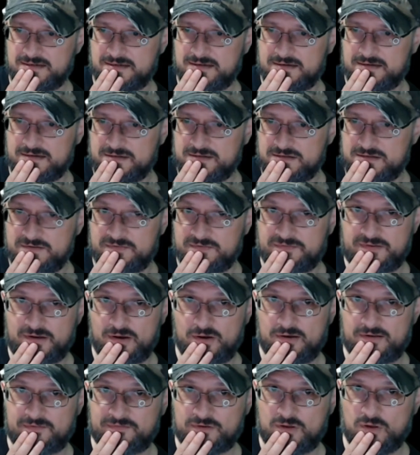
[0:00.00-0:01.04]
to
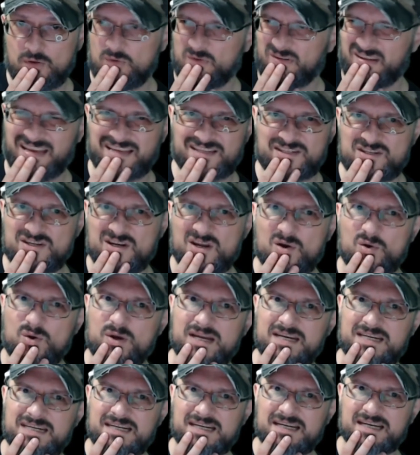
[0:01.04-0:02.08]
VRF gold. Has no
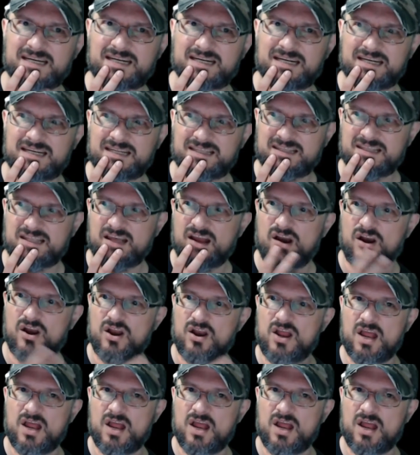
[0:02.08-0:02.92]
idea how to get there.